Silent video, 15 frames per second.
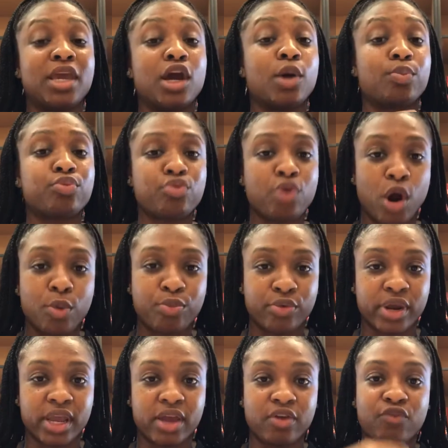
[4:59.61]

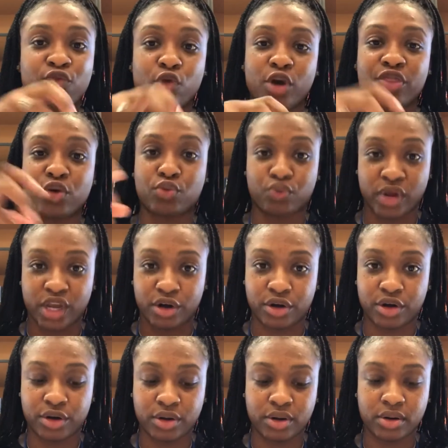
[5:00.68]
appropriate for the
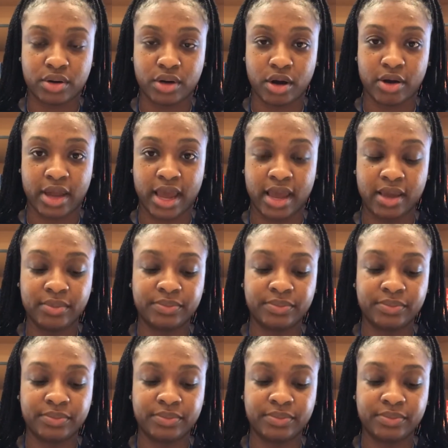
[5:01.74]
reader. Okay?